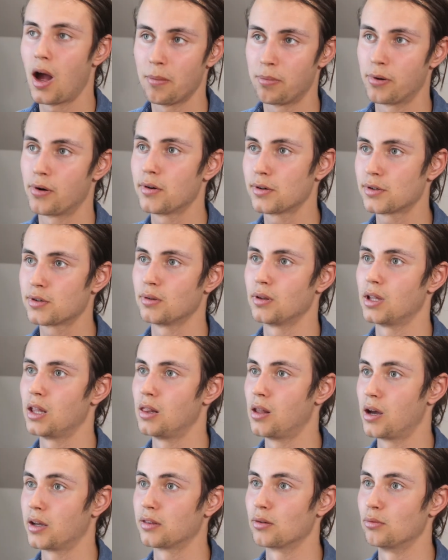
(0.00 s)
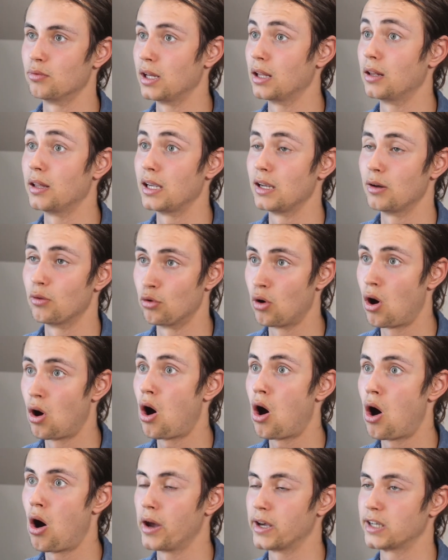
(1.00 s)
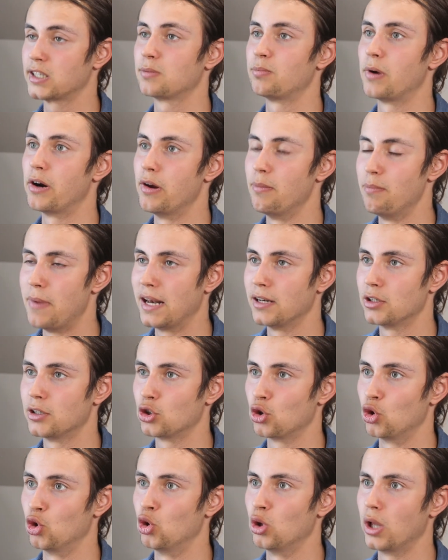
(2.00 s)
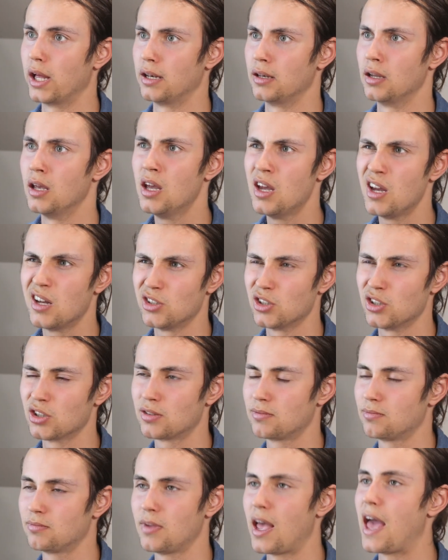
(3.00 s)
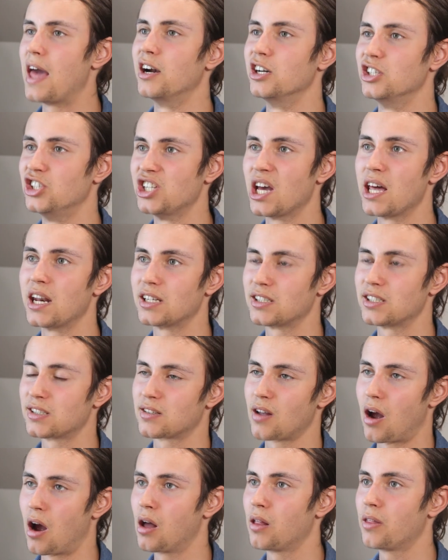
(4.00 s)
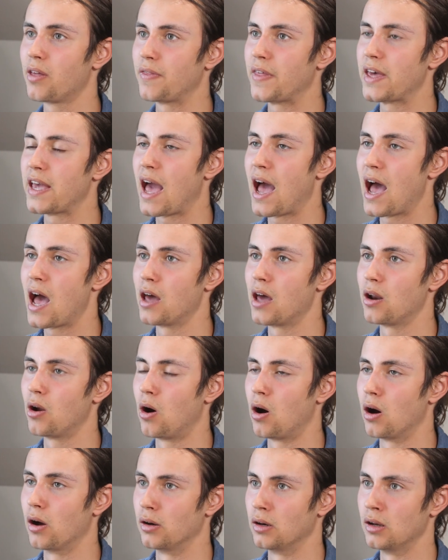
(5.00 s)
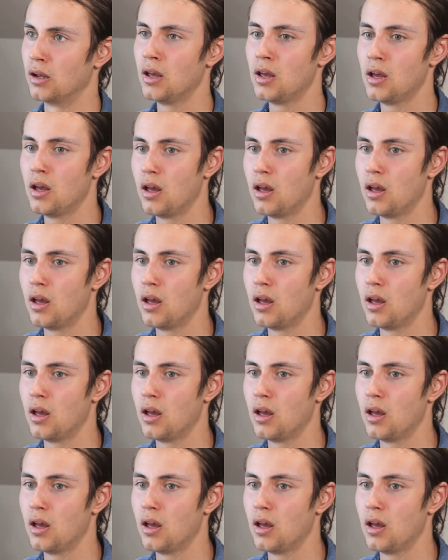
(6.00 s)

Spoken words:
I personally like the really raw, experimental, and just energetic style that they had on